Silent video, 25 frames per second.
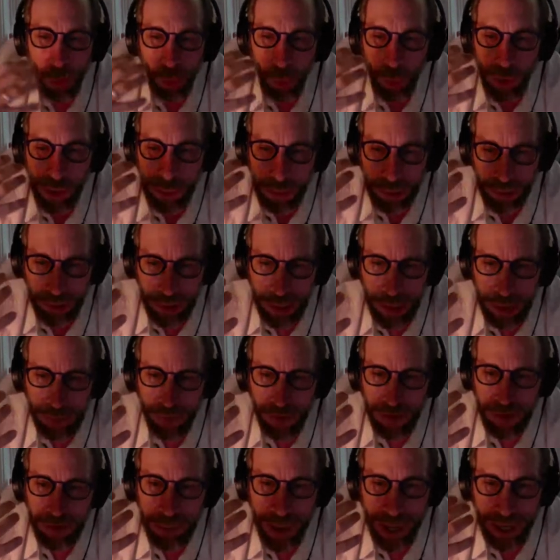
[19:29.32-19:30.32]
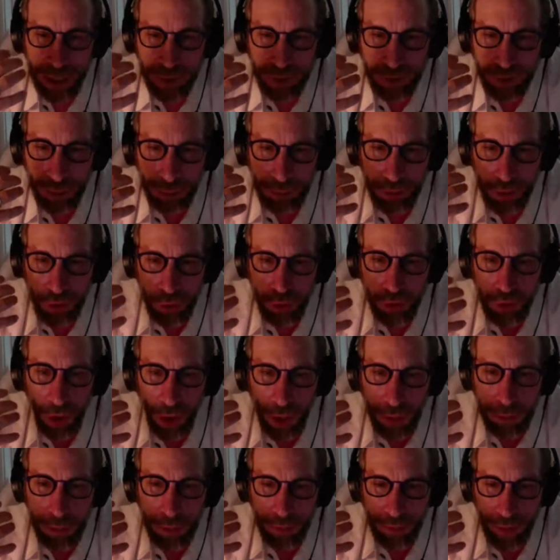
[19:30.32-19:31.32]
We believe it's made of some new
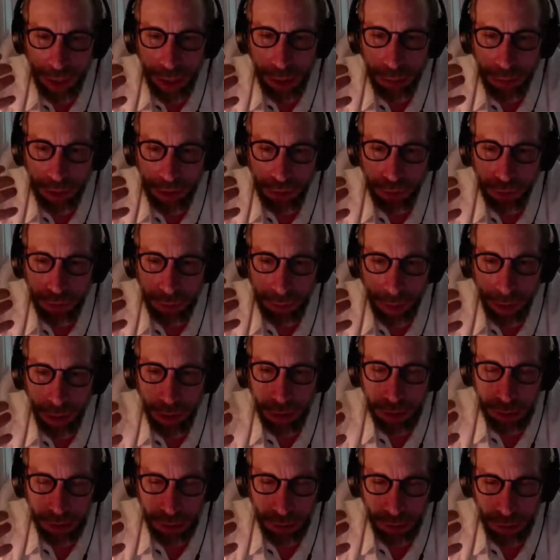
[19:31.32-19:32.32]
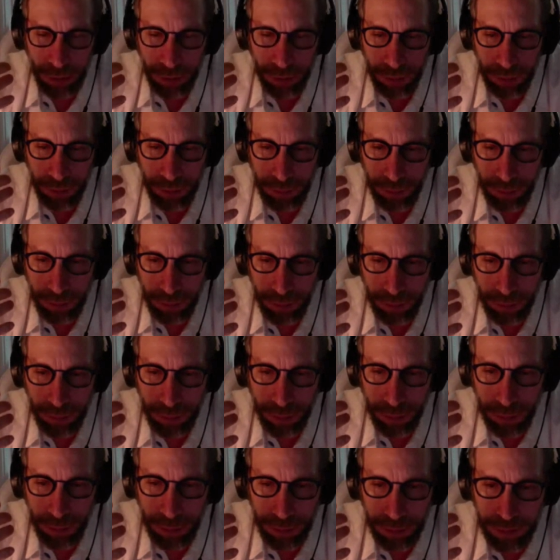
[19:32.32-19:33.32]
type of elementary particle,
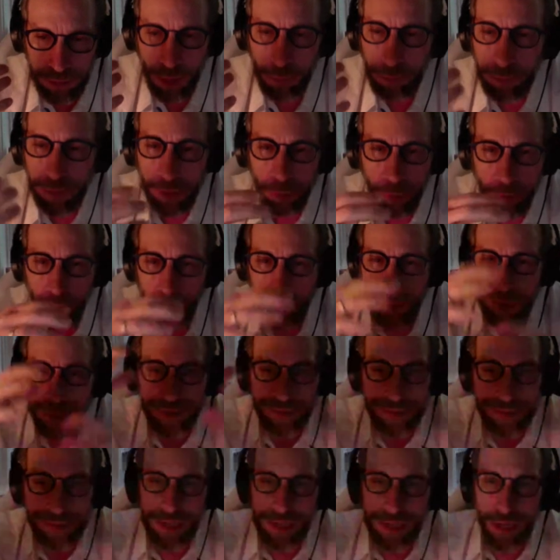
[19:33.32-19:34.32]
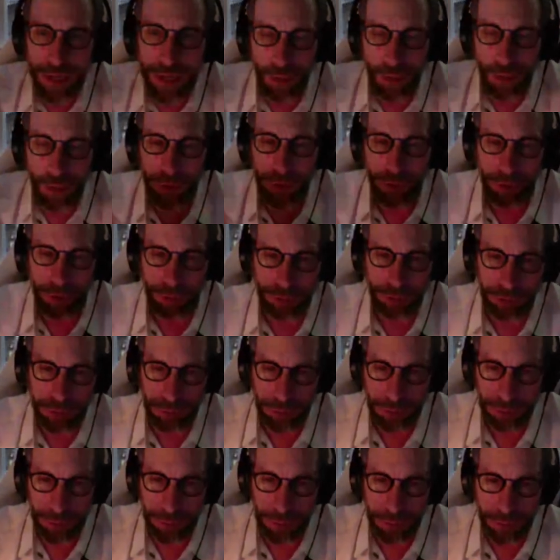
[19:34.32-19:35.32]
something we wouldn't see here on
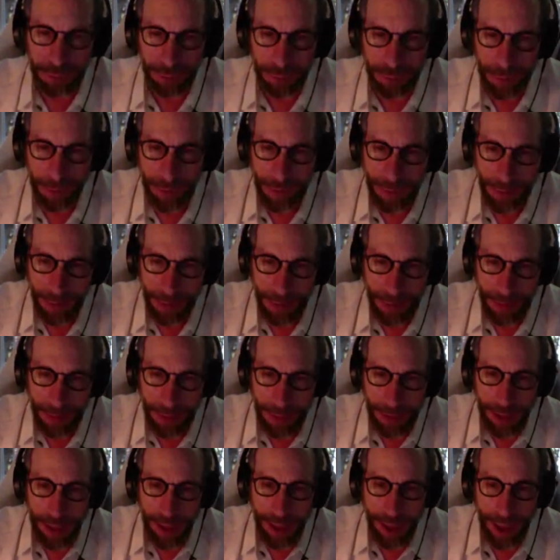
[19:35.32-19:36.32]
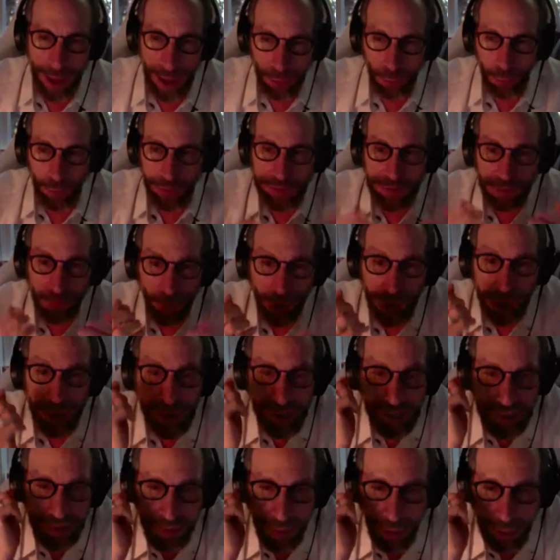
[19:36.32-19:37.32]
Earth. And what's
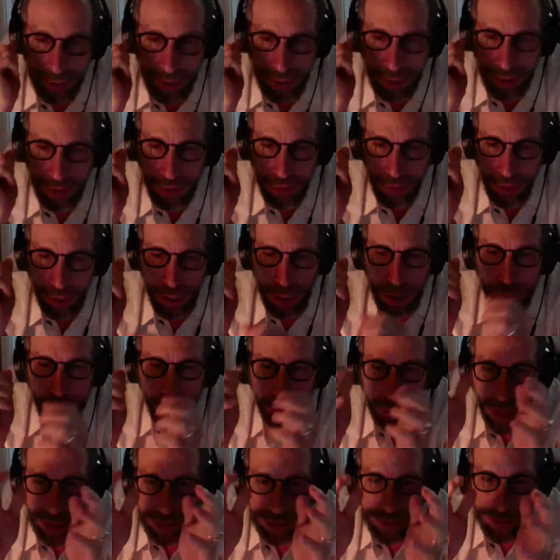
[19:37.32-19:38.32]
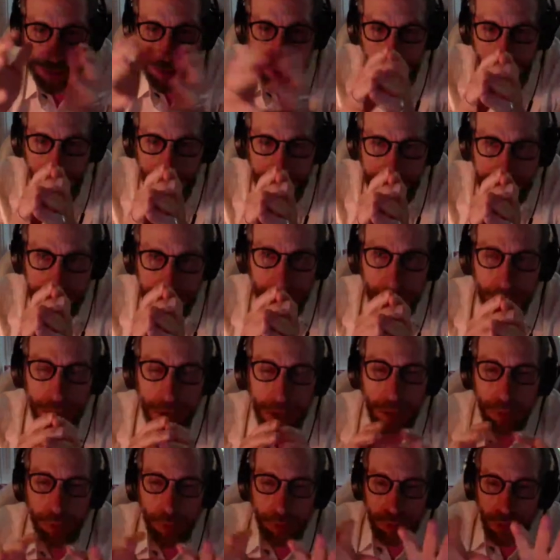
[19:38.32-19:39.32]
very exciting is if that's the case,
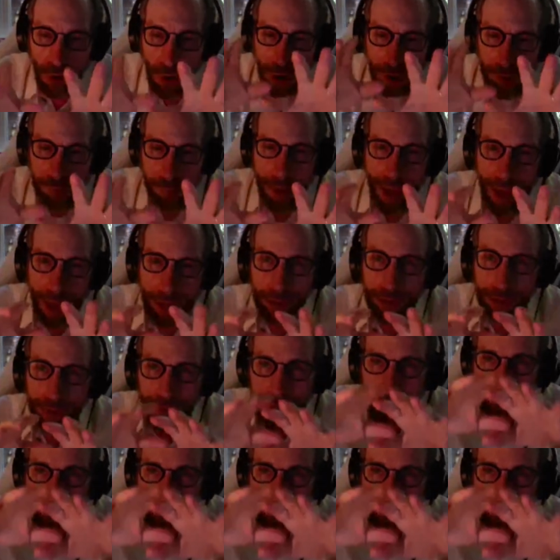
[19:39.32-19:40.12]
the dark matter